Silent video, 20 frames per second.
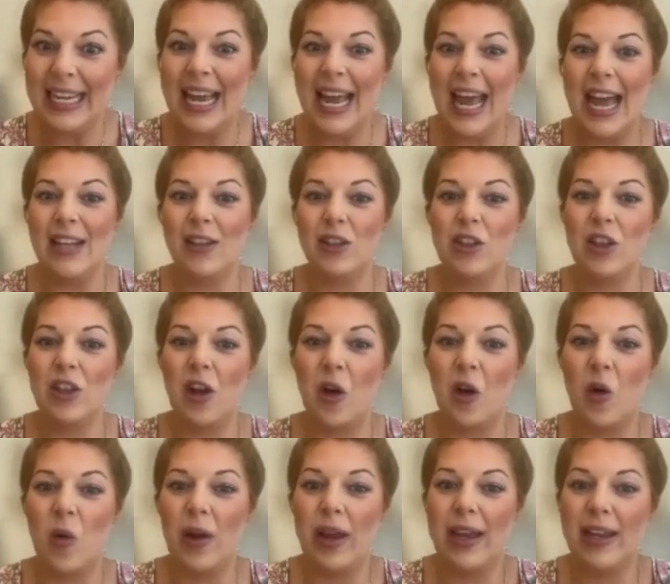And
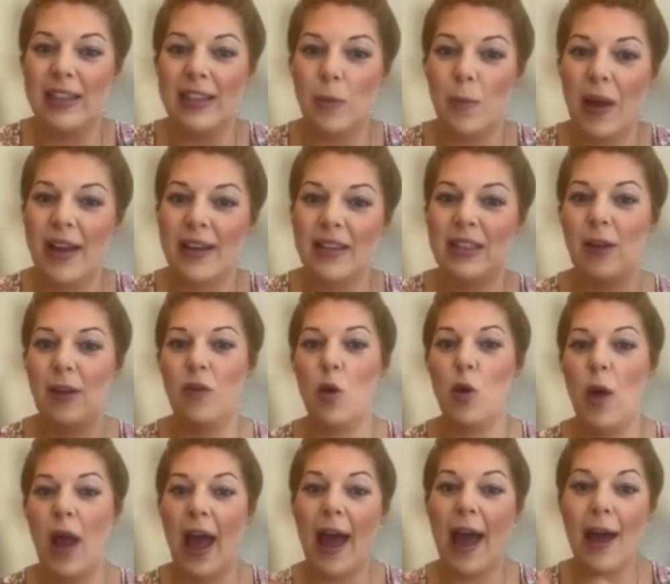so it's best if you
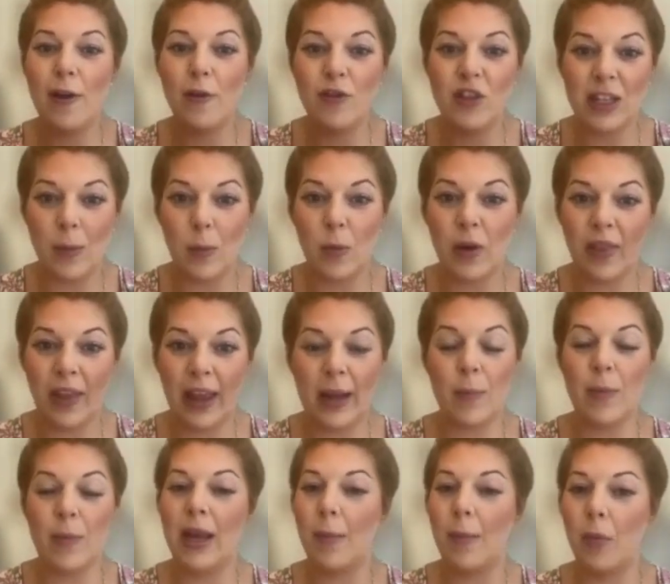have someone like
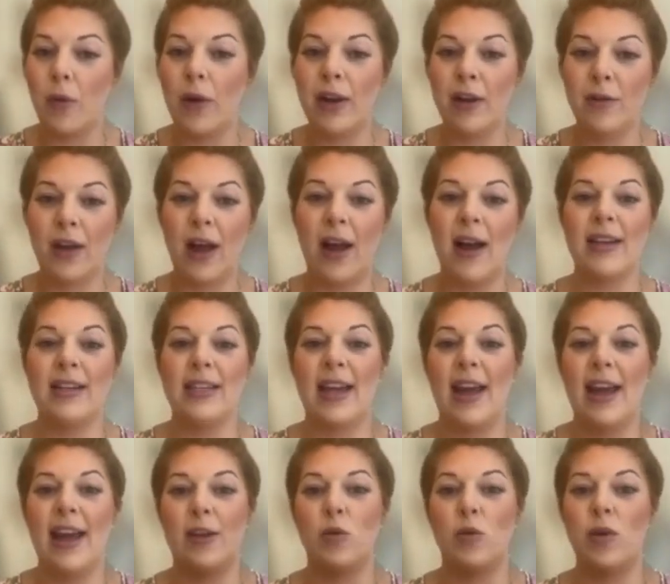me, a point of
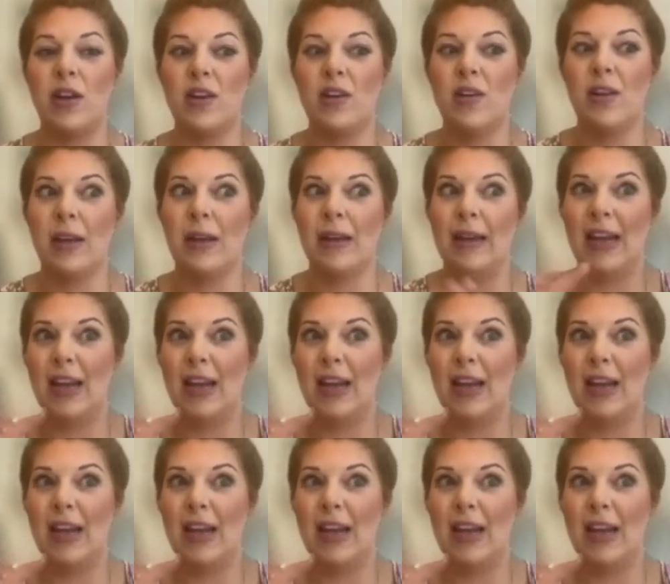contact where you can,